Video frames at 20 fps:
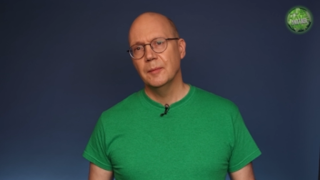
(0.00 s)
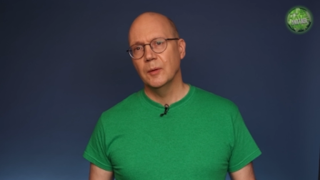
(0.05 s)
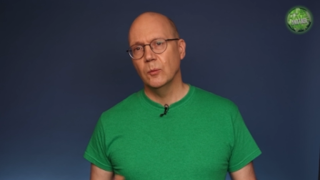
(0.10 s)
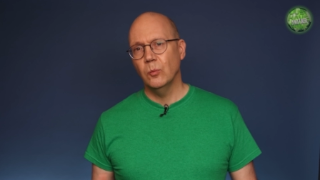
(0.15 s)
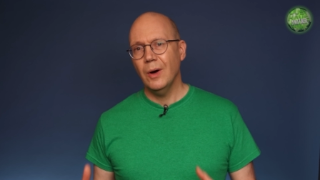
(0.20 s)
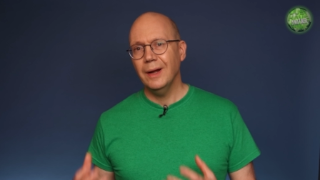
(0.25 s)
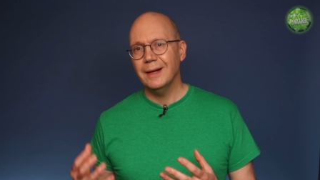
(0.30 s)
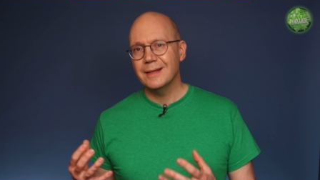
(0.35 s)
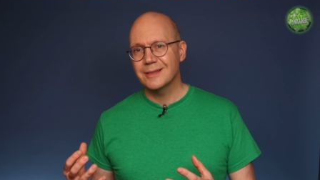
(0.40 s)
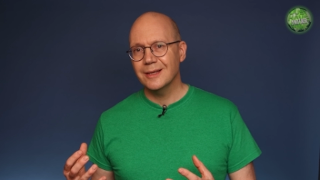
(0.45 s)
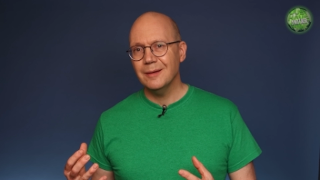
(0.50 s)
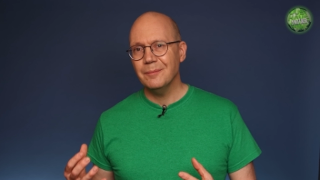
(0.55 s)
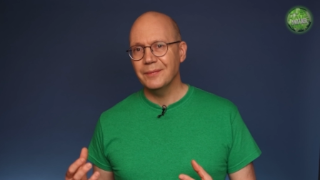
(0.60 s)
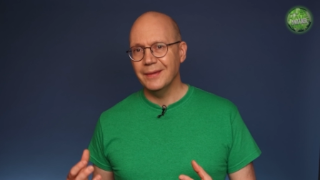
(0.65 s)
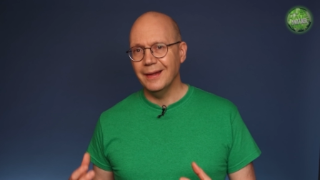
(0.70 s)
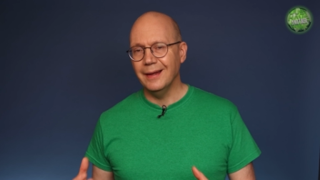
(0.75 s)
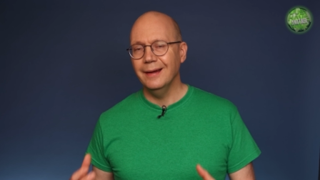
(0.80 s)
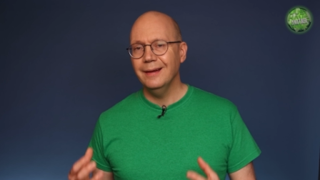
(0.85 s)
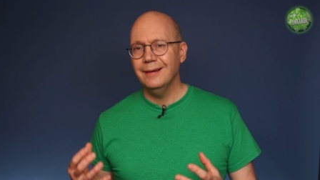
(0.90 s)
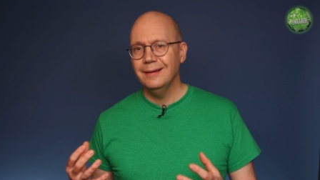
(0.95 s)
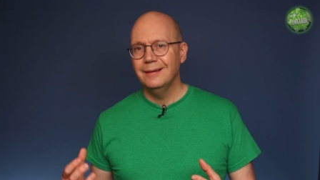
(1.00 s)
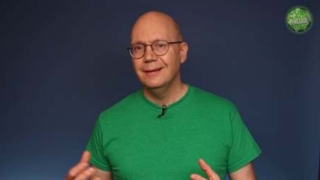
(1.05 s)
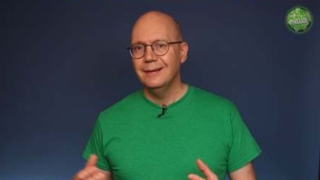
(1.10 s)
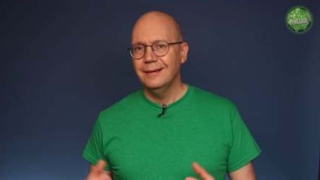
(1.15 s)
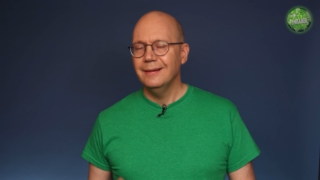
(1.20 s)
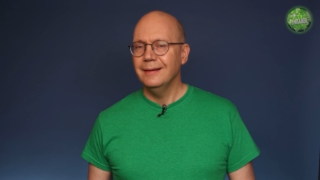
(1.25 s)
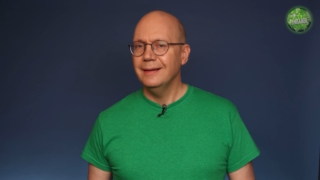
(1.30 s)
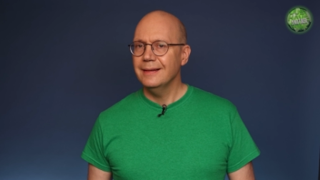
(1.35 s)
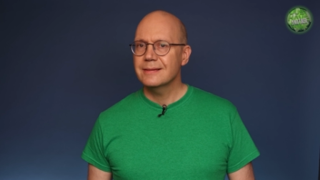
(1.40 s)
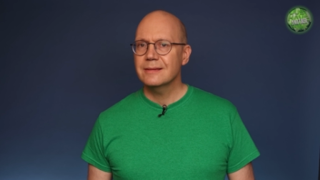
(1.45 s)
But while it's up there,
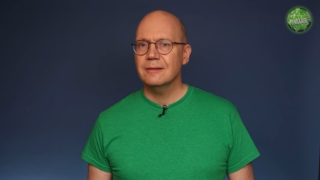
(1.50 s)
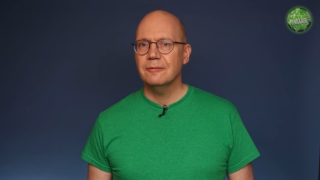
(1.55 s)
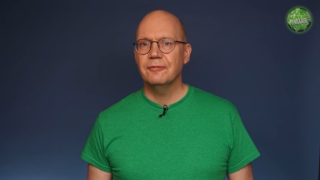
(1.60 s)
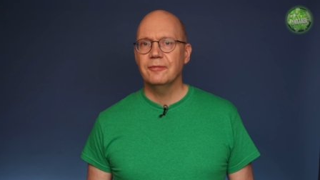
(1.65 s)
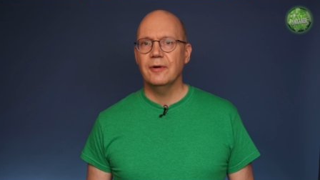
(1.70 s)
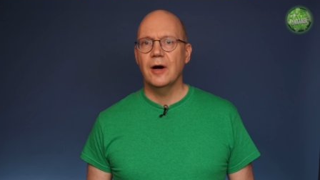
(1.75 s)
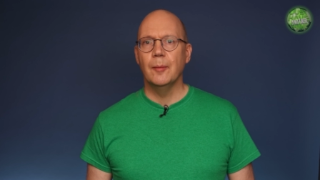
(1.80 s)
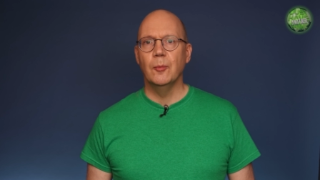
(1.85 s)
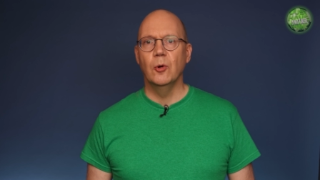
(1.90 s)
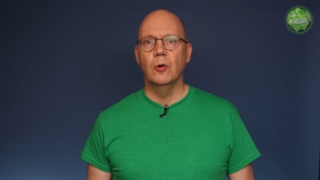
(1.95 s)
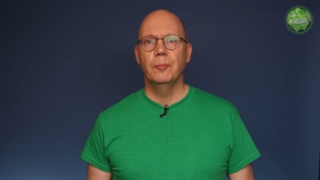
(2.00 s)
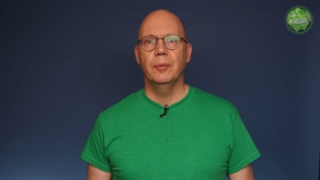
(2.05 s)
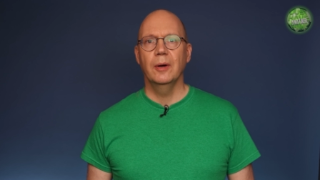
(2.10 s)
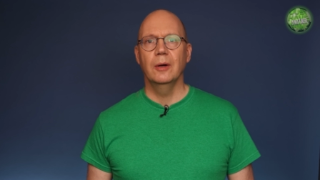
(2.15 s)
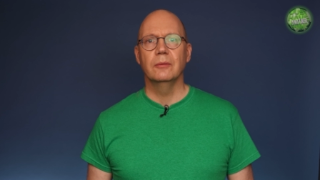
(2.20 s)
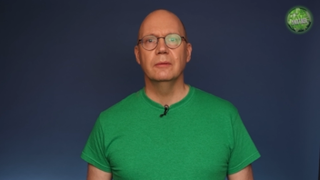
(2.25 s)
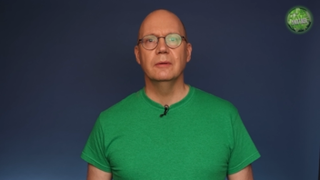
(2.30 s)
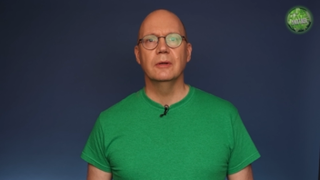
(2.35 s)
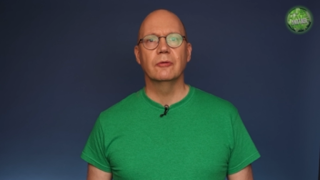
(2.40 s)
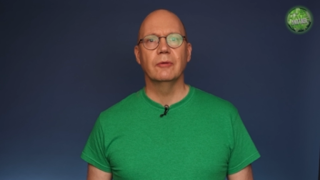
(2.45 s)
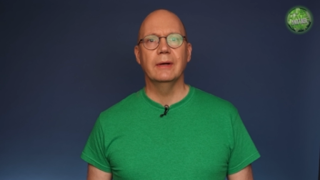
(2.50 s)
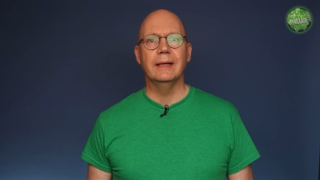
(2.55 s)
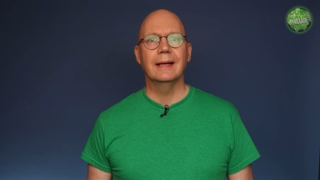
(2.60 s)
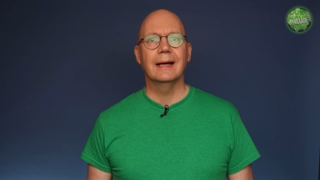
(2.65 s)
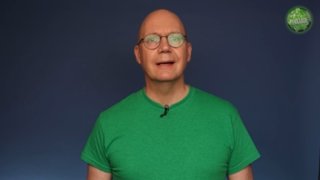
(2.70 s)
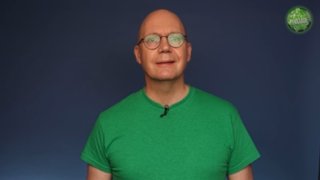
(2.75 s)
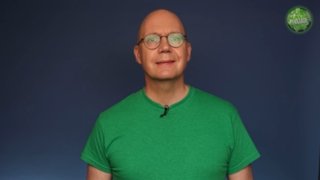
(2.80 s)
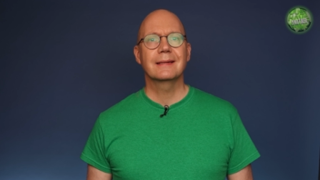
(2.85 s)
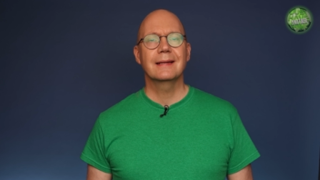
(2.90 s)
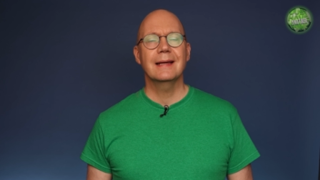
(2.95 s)
it's a far more potent
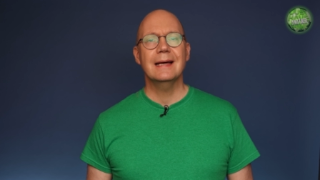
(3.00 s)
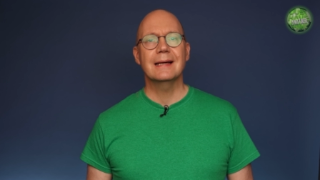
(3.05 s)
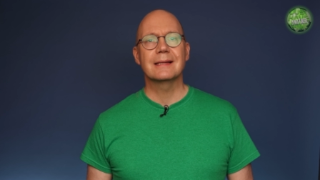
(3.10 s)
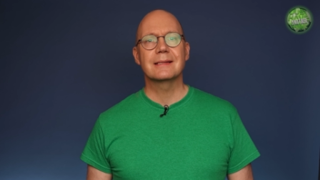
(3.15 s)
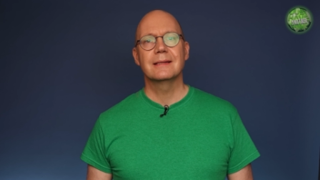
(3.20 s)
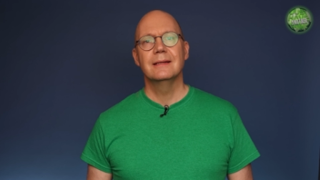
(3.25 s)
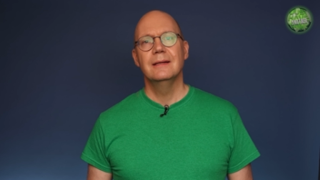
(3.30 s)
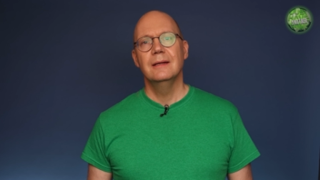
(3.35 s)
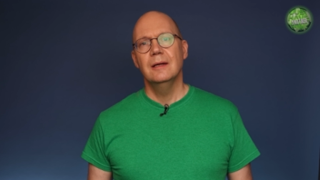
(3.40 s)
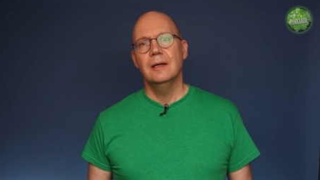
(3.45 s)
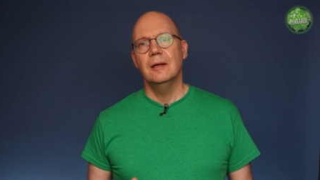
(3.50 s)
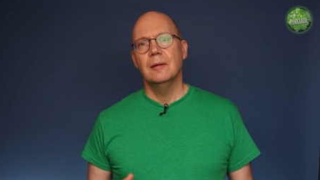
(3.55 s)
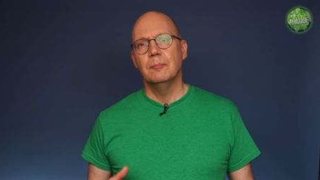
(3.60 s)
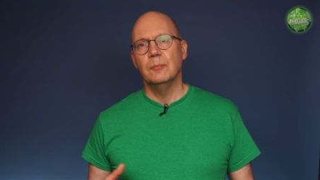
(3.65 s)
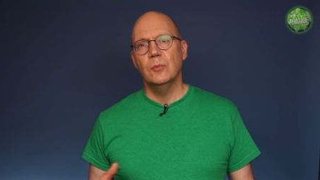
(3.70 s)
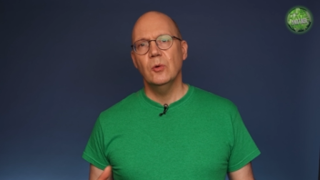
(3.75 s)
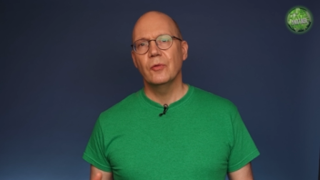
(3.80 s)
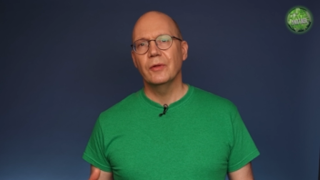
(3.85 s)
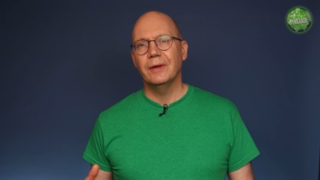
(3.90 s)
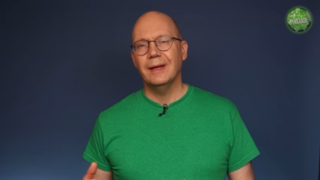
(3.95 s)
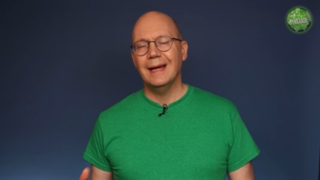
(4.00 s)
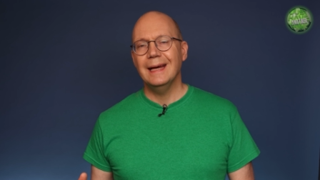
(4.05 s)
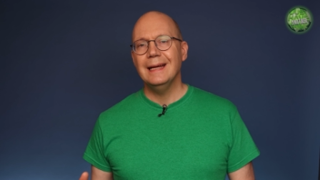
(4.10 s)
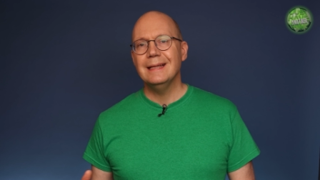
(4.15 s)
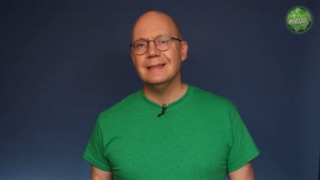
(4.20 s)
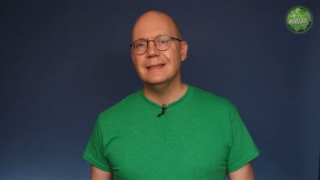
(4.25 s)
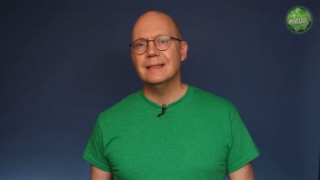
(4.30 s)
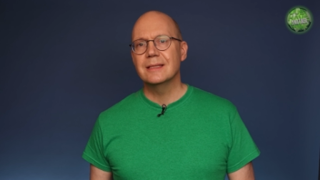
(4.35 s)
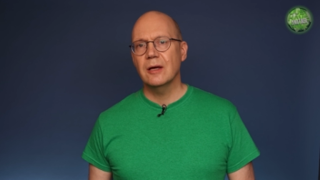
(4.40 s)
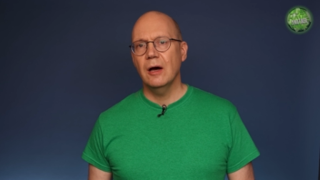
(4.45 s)
greenhouse gas, more than
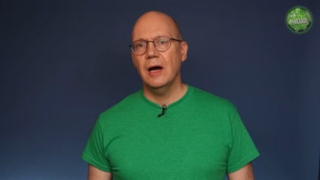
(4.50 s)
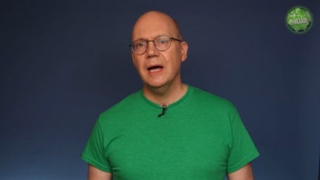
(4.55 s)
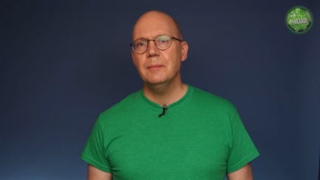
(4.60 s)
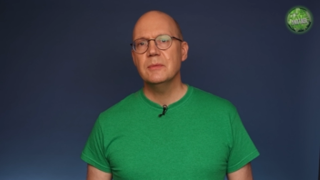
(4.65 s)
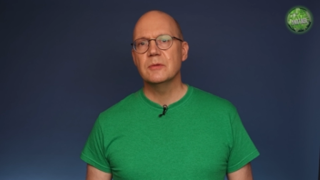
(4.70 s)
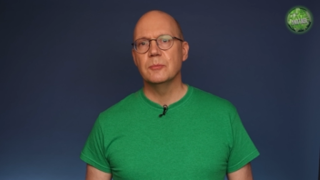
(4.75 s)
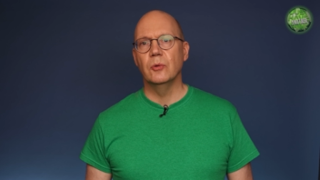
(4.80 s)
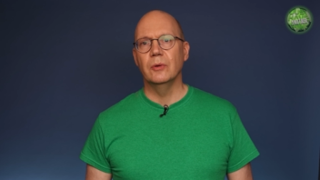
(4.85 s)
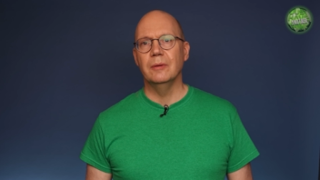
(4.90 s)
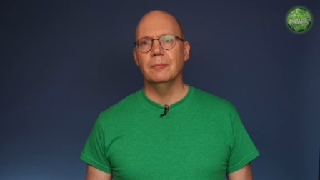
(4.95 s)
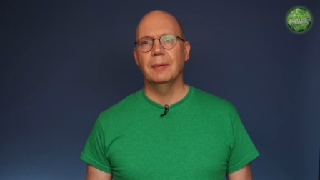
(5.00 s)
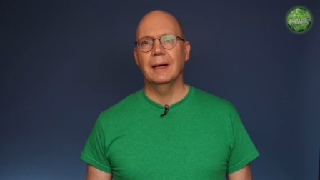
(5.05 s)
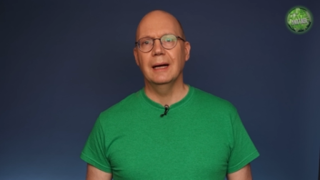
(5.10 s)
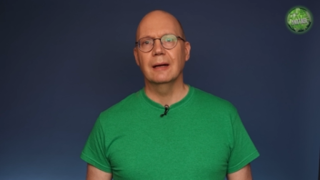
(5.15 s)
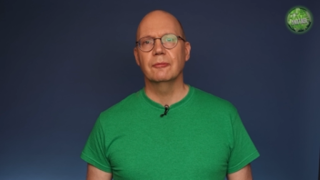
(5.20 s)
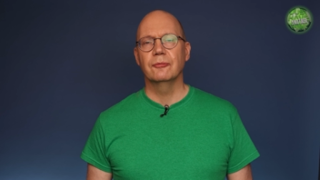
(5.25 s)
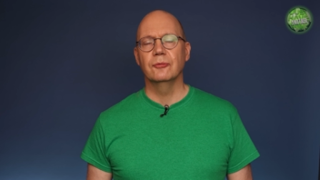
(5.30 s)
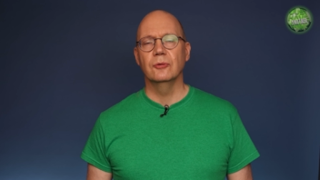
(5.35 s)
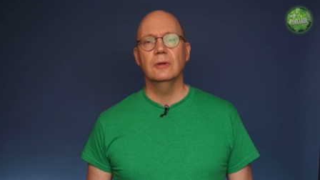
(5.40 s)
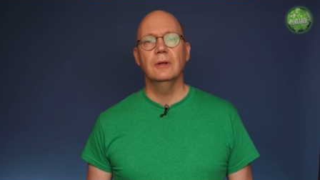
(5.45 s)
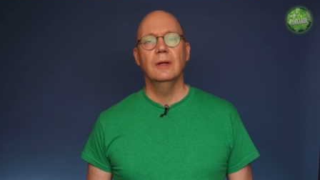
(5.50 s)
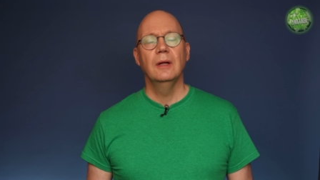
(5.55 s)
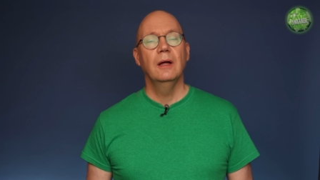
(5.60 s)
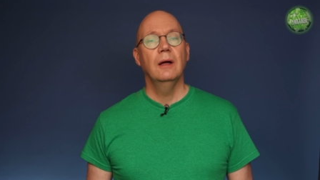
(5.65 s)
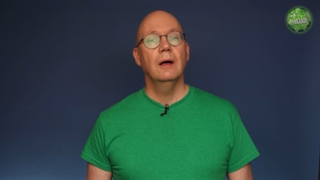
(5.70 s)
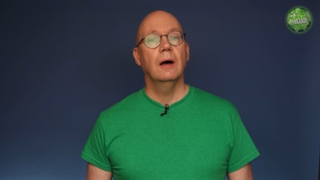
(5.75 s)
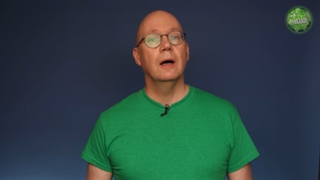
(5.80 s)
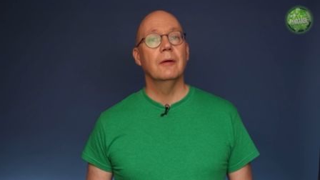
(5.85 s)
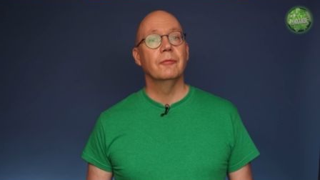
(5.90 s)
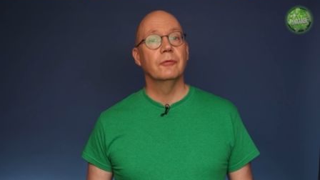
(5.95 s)
eighty times more impactful
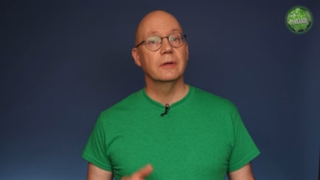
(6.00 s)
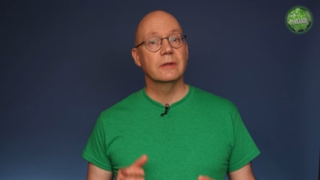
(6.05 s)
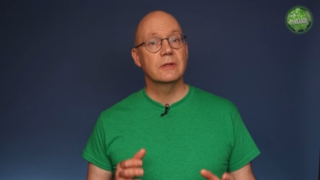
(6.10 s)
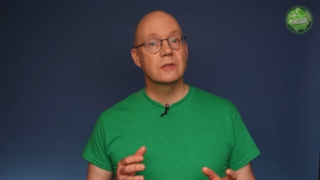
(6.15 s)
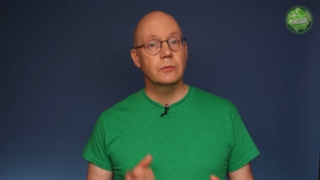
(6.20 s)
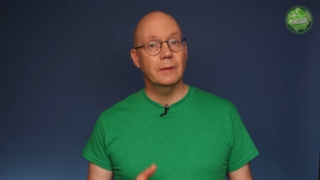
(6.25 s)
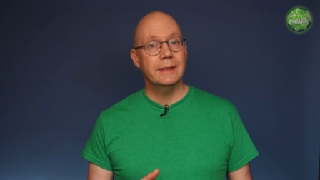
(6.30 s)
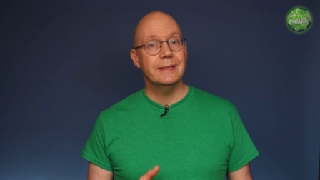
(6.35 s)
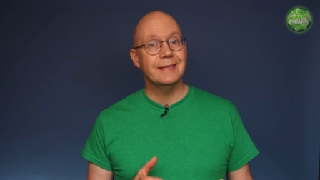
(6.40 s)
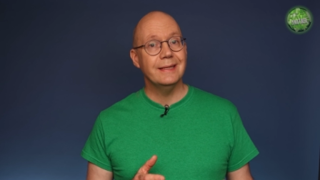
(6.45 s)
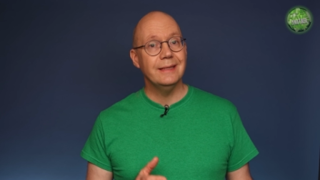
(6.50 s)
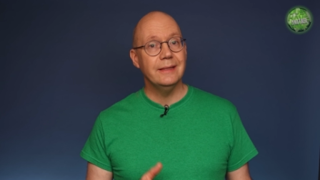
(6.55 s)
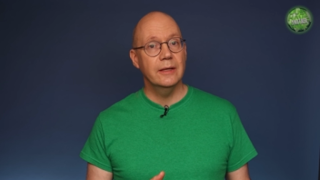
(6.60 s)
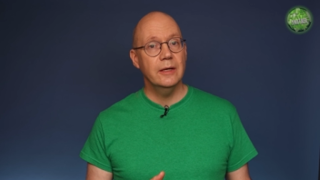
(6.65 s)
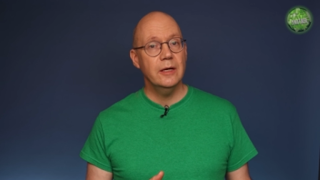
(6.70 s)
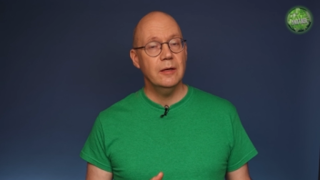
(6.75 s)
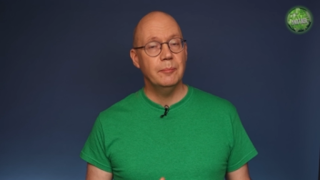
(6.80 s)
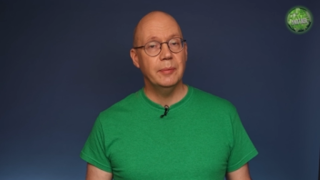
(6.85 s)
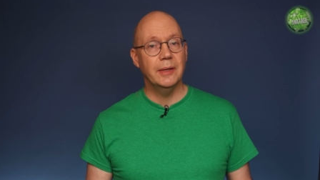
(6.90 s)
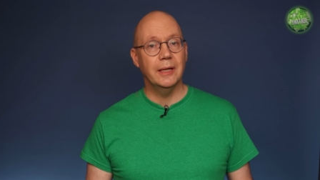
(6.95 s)
over a twenty year